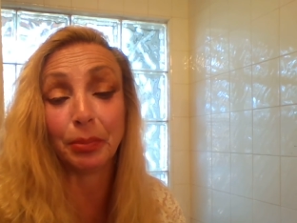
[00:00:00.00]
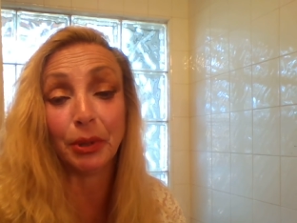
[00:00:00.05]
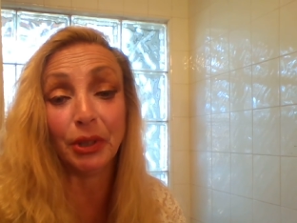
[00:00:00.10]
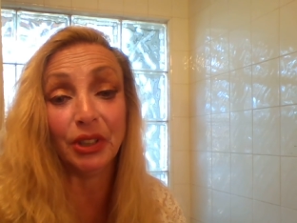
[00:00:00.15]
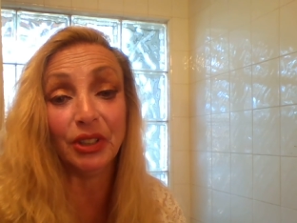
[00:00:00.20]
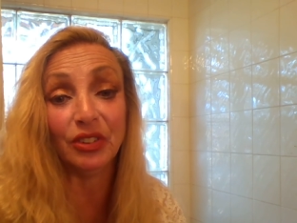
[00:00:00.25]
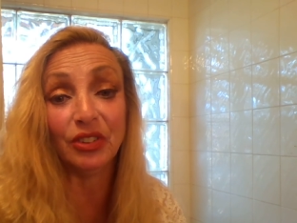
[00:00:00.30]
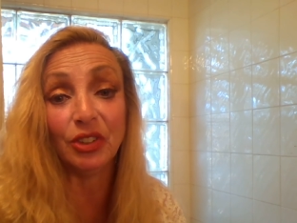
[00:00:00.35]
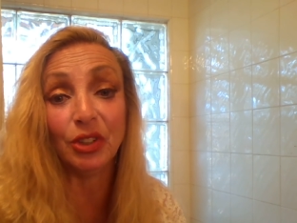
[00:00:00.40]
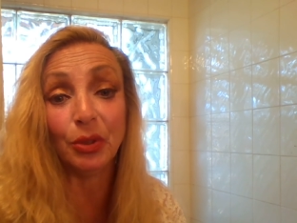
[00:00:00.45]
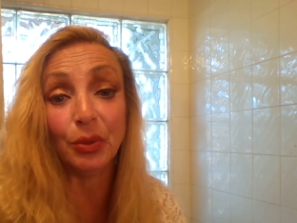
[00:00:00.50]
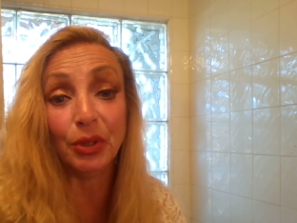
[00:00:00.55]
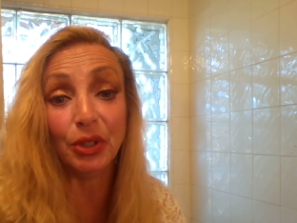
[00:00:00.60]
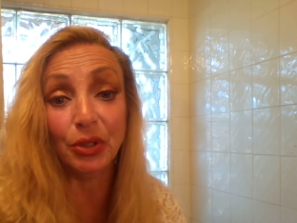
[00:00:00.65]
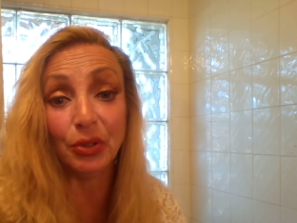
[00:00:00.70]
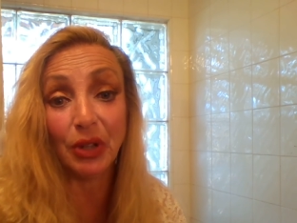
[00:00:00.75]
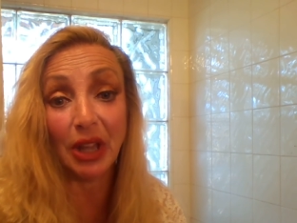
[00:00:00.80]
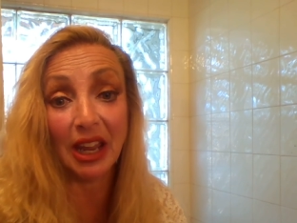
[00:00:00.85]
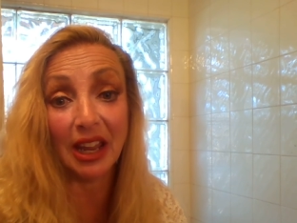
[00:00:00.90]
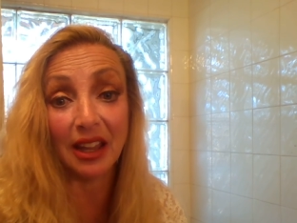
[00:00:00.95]
please do what
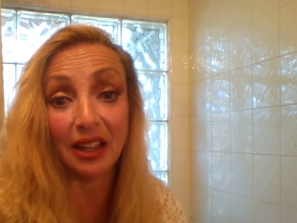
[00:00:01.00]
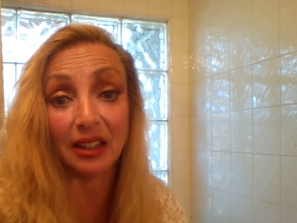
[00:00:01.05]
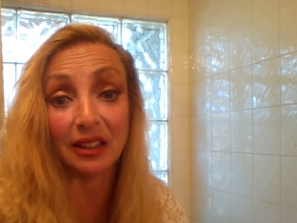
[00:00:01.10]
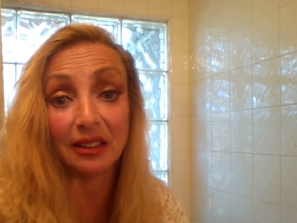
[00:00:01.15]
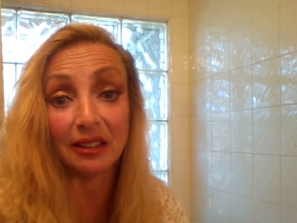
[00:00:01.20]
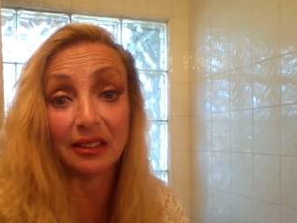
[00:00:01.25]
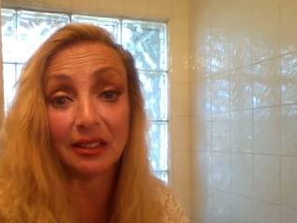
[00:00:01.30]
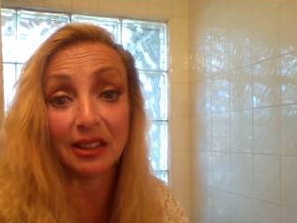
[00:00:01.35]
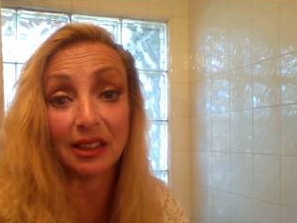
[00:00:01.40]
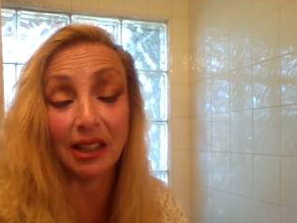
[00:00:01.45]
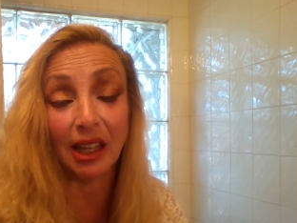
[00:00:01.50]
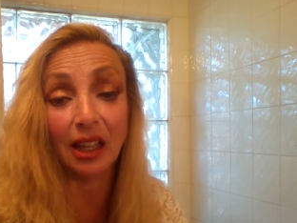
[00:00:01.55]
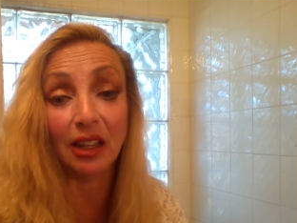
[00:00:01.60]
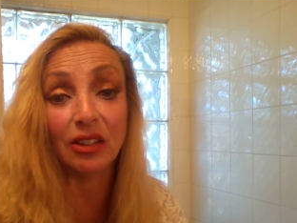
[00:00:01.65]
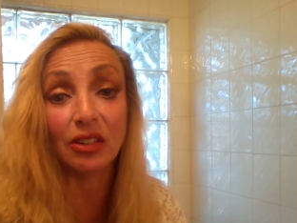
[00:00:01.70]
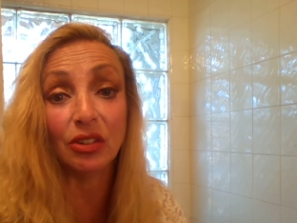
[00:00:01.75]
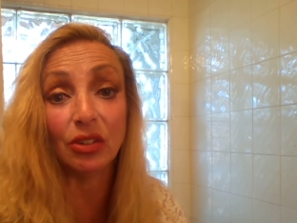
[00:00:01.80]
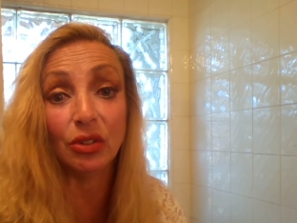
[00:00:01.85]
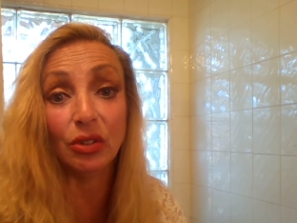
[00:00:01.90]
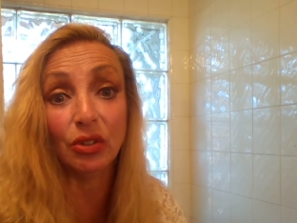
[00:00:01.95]
you can to
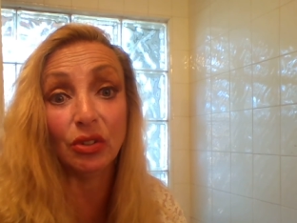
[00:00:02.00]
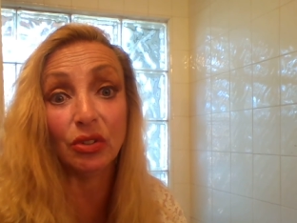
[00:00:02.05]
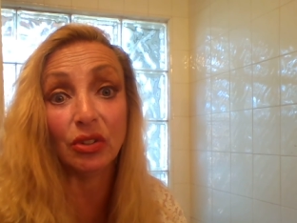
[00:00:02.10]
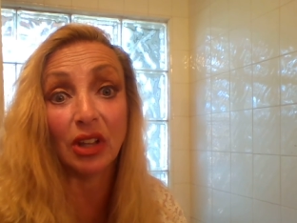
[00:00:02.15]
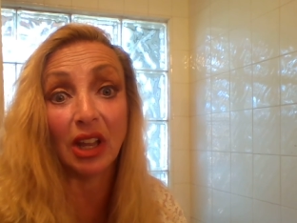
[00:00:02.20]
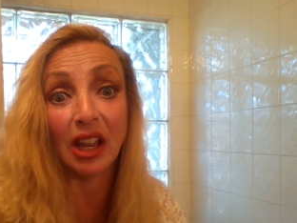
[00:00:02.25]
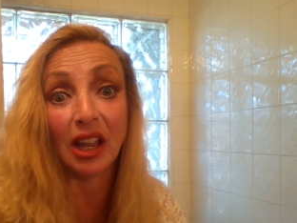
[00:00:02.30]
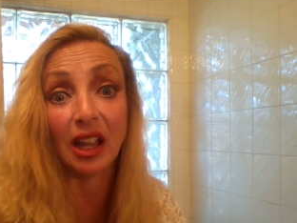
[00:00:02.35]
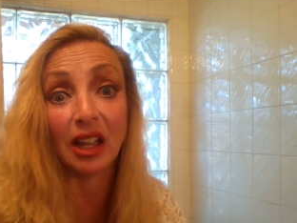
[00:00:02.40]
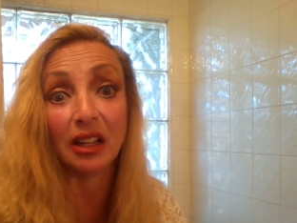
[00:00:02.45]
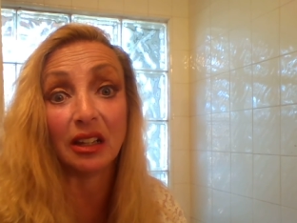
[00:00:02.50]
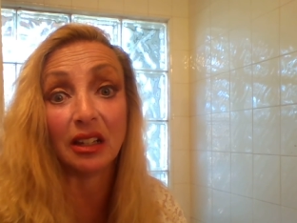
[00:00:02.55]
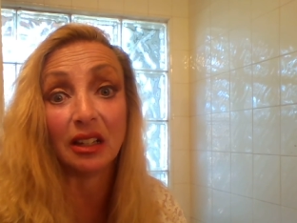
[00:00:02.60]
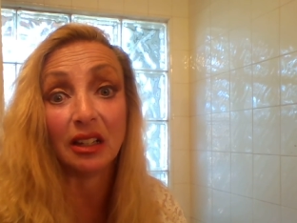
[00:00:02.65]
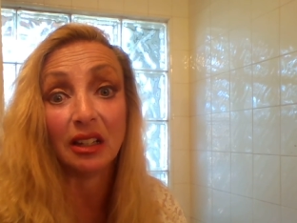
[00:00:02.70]
get to you can